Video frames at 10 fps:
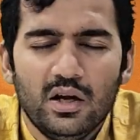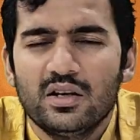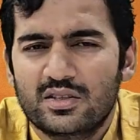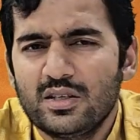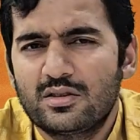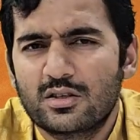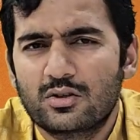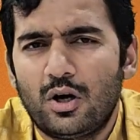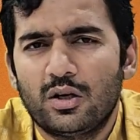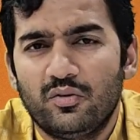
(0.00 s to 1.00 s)
Since this is
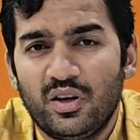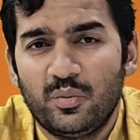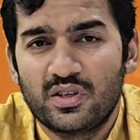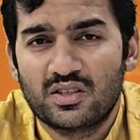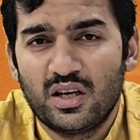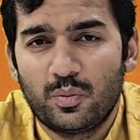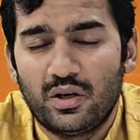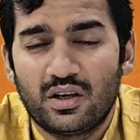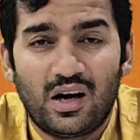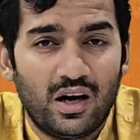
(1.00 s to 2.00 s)
not a very big statement,